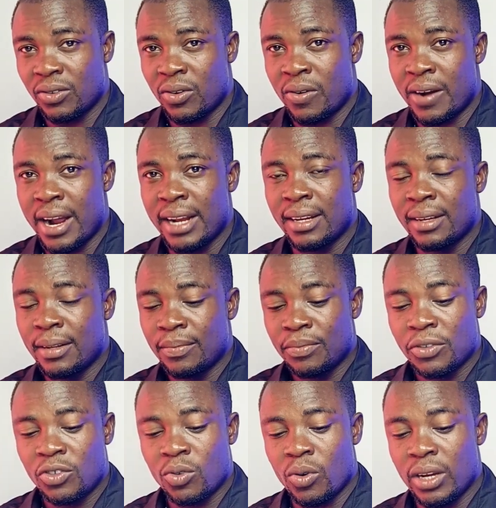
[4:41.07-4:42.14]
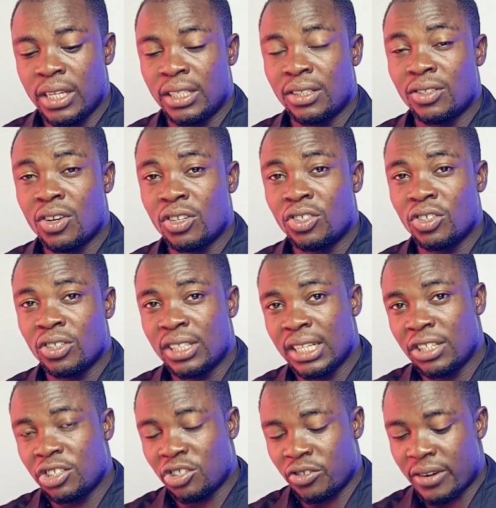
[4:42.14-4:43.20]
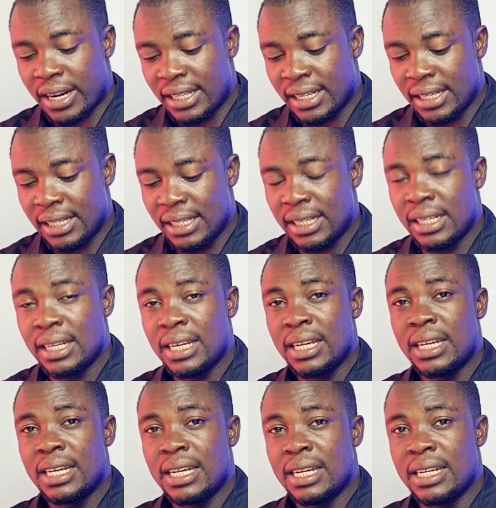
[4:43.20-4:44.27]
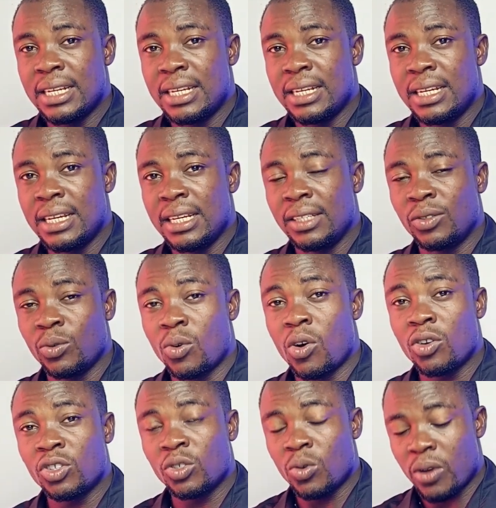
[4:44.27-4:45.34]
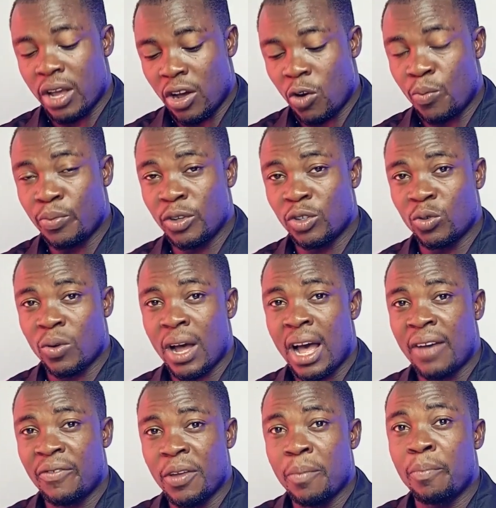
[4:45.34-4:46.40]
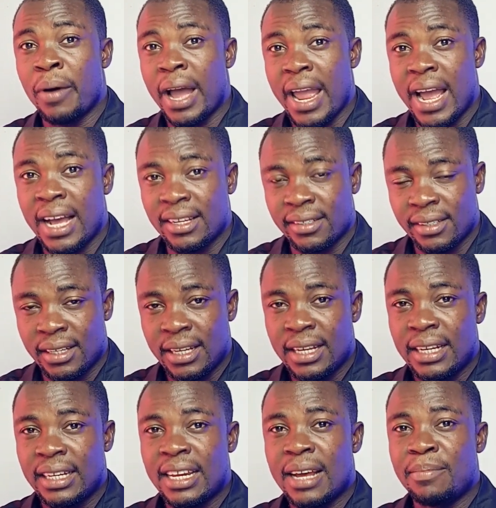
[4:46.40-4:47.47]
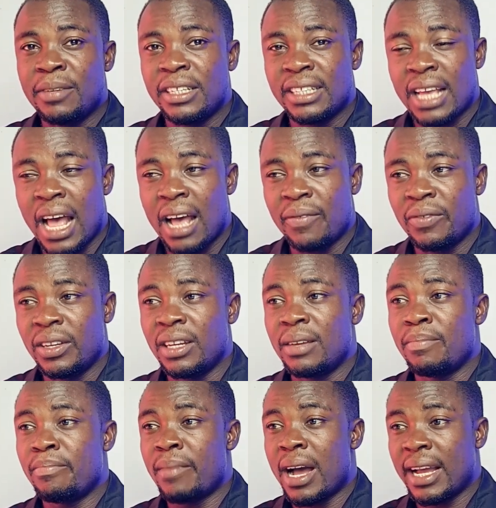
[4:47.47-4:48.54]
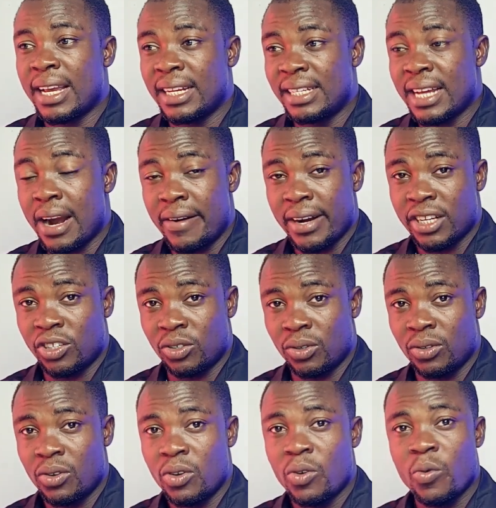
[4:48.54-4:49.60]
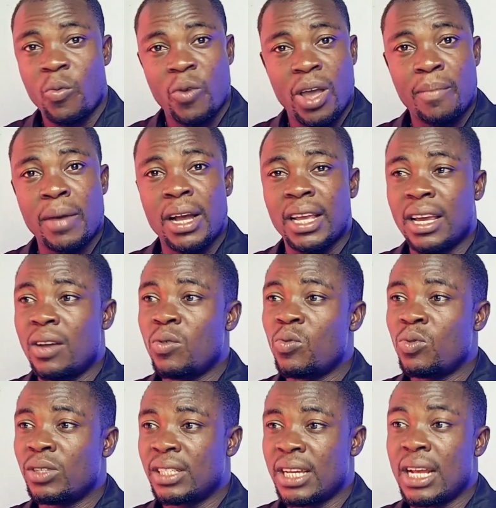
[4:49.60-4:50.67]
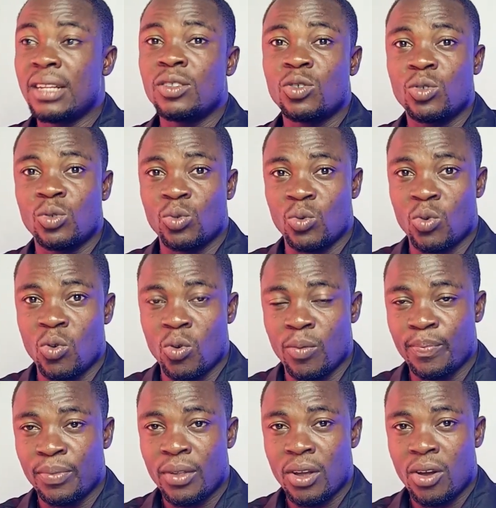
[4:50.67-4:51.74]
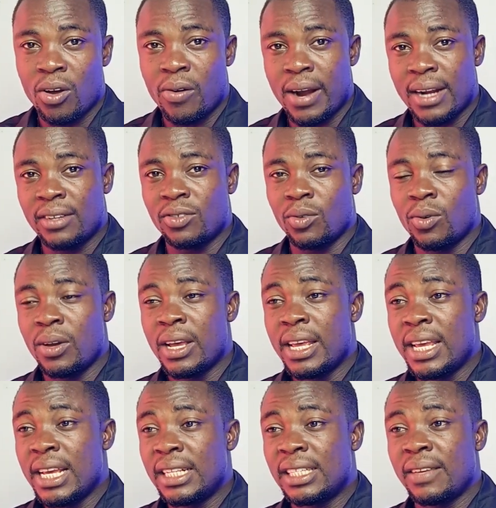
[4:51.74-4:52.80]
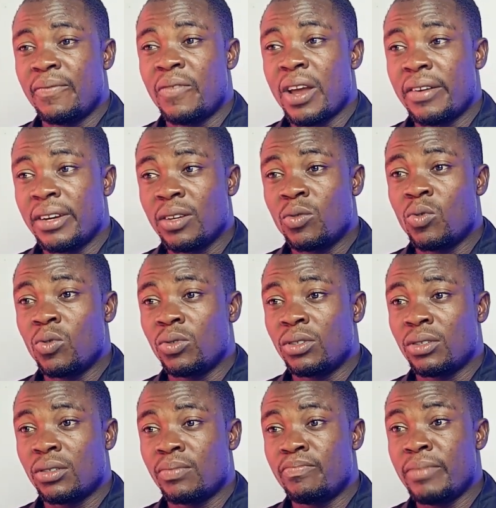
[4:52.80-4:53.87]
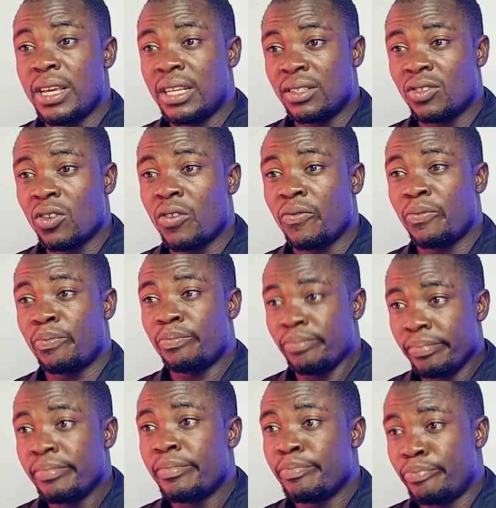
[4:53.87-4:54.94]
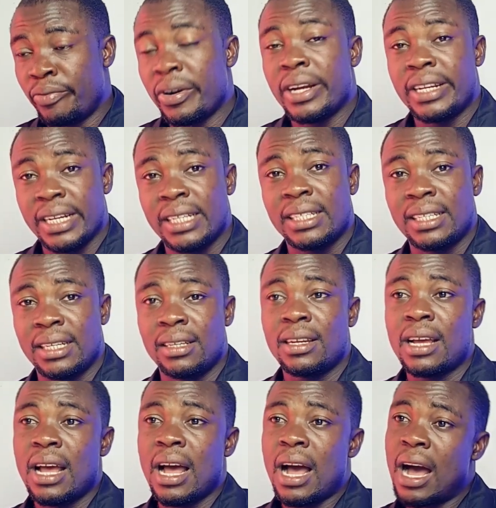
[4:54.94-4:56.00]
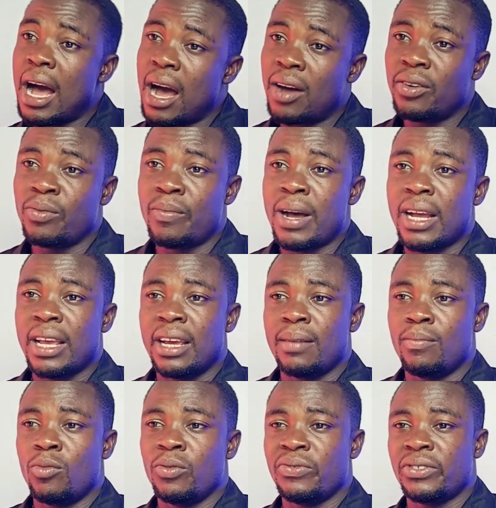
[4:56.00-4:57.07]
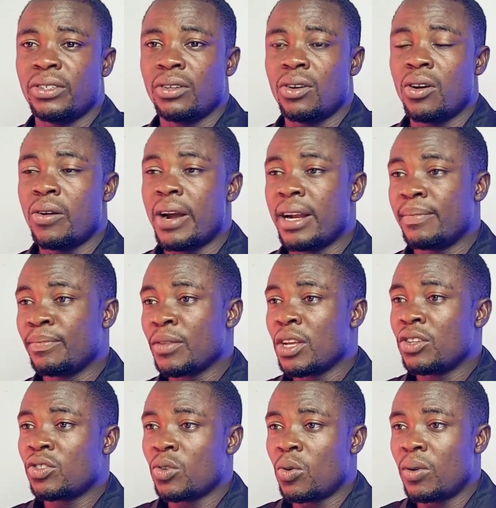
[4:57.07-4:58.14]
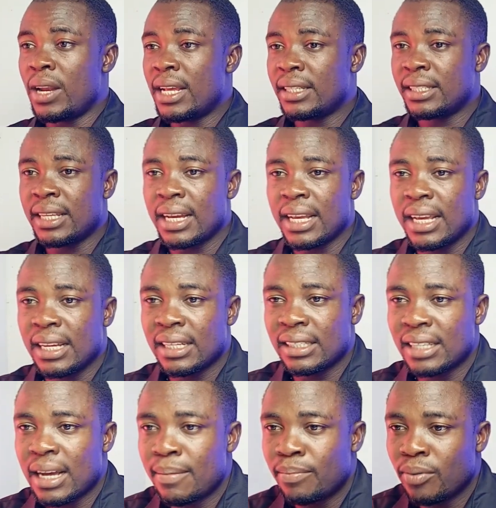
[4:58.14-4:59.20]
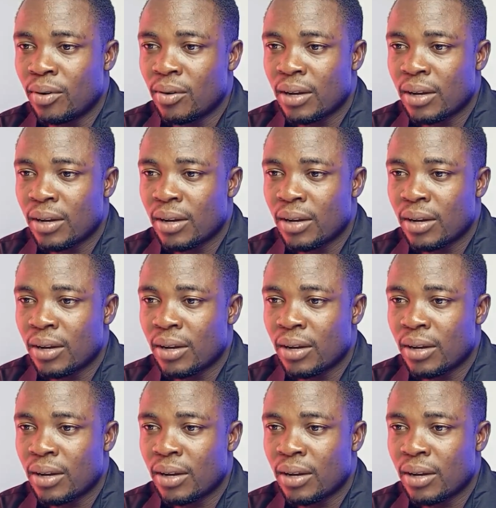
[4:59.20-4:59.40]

All right, so it's not just a strategy, it will also help you to have a bias. That means having market direction, where market will tend to go. All right, so it's a very good means of predicting how the market moves. All right, so let's take an example.